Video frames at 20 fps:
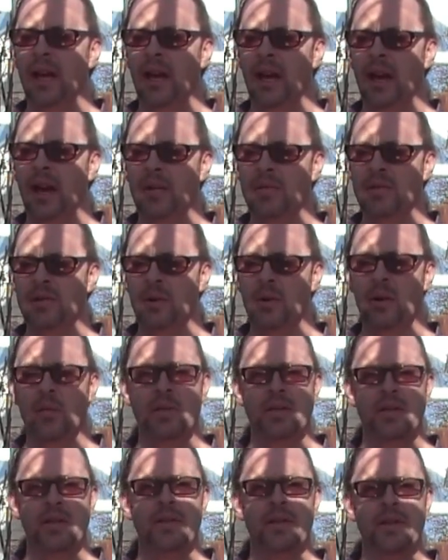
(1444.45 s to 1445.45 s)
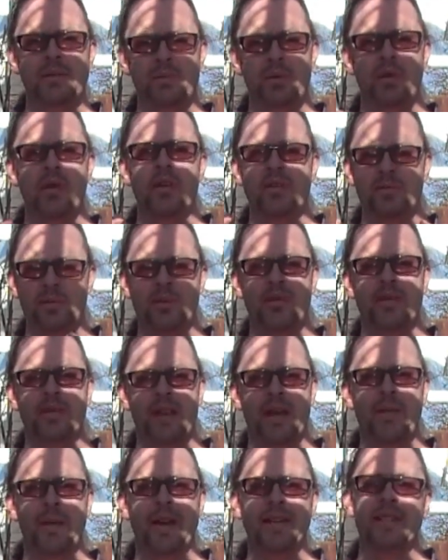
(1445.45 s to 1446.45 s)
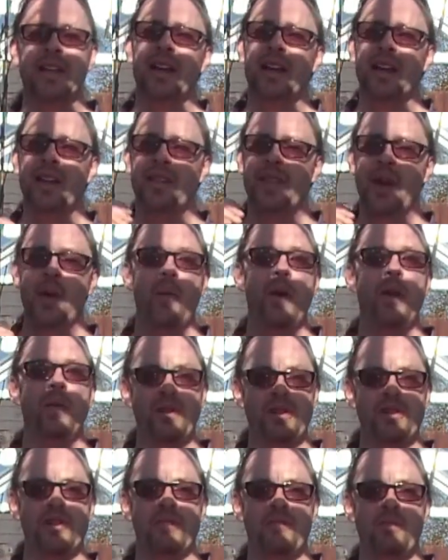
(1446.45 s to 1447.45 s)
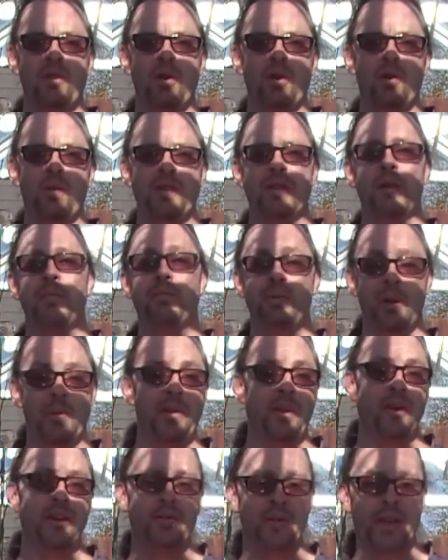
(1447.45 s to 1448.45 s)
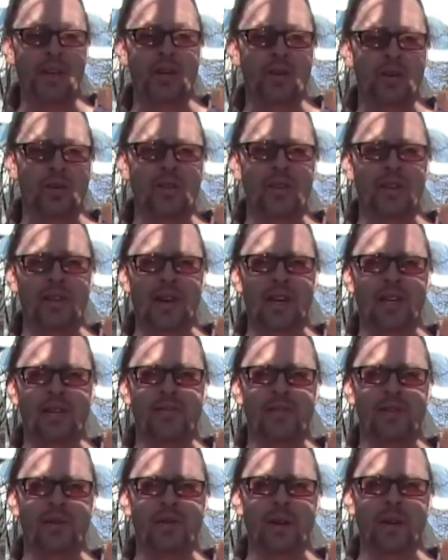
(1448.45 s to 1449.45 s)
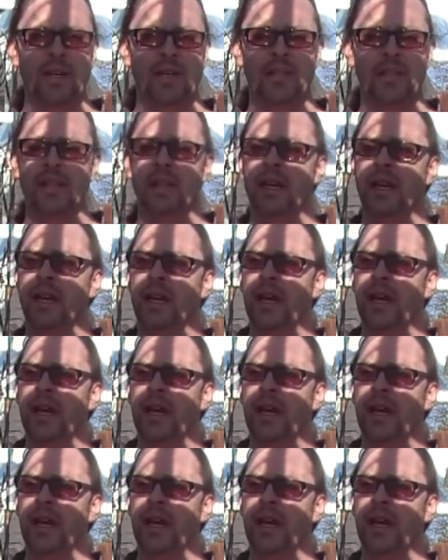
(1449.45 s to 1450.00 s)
So what I'll be doing is putting as much as them out. There will be some more which I'm probably going to record in the next few weeks,